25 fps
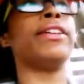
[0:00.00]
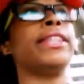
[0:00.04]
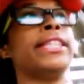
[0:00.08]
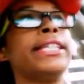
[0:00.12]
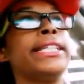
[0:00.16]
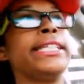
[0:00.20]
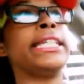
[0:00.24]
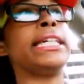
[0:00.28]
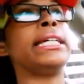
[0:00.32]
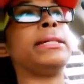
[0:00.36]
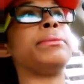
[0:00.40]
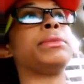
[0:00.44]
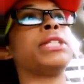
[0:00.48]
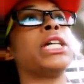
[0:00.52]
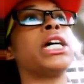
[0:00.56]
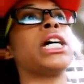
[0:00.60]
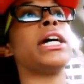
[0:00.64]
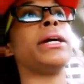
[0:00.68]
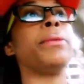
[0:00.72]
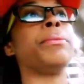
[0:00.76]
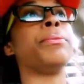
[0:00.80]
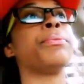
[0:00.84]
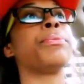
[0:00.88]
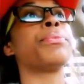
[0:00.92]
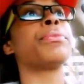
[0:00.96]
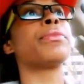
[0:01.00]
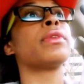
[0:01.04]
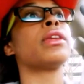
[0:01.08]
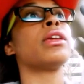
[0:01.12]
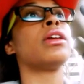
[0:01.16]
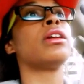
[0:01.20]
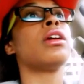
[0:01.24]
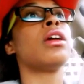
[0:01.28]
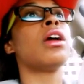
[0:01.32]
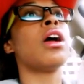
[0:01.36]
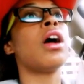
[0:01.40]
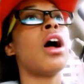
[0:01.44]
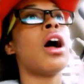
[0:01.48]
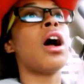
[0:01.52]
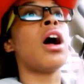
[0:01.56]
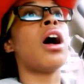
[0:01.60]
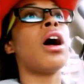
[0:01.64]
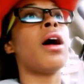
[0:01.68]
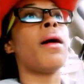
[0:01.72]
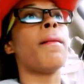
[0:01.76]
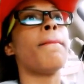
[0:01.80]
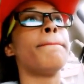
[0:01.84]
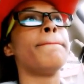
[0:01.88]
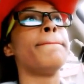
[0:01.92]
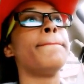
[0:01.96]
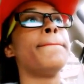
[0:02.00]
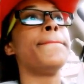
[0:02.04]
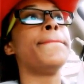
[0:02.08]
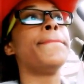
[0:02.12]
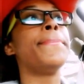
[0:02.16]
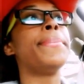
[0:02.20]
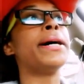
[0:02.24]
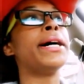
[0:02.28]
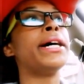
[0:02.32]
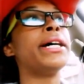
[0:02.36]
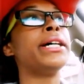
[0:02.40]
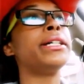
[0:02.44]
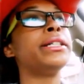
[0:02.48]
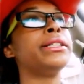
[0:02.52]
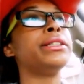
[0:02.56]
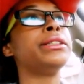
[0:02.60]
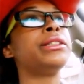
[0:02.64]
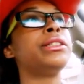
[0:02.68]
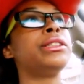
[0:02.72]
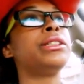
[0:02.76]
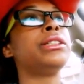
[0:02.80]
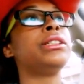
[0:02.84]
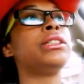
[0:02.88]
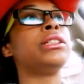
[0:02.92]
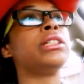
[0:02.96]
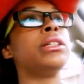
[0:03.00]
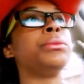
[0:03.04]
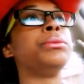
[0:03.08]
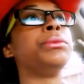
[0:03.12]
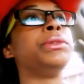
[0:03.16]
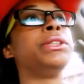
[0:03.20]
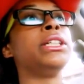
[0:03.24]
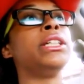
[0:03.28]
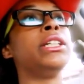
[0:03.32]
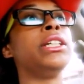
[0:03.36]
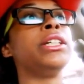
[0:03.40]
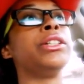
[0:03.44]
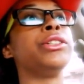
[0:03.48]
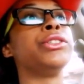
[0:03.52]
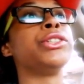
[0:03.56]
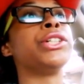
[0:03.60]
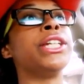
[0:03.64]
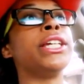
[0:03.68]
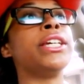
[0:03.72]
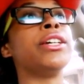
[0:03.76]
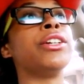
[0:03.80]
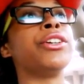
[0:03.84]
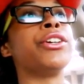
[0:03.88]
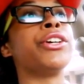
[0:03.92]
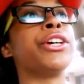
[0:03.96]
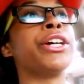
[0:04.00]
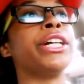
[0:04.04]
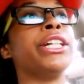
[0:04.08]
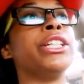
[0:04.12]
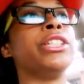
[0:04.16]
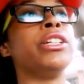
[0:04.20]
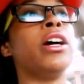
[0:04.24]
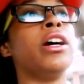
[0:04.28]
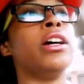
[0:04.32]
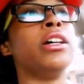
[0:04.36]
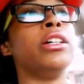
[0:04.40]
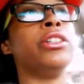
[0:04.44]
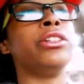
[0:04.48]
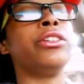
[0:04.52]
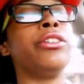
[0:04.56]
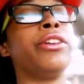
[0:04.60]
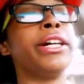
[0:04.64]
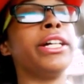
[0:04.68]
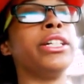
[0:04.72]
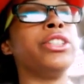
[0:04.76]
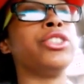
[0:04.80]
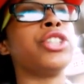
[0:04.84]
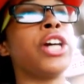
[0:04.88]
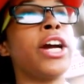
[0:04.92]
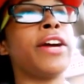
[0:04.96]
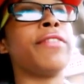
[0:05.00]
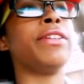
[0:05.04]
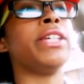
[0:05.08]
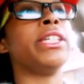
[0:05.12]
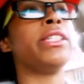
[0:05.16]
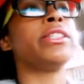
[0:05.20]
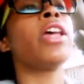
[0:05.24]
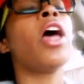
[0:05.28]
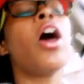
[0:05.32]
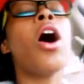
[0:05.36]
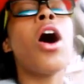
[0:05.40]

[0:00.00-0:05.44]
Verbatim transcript: at the same time. But I'm sitting here trying to get on Grand, uh, Grand Traverse.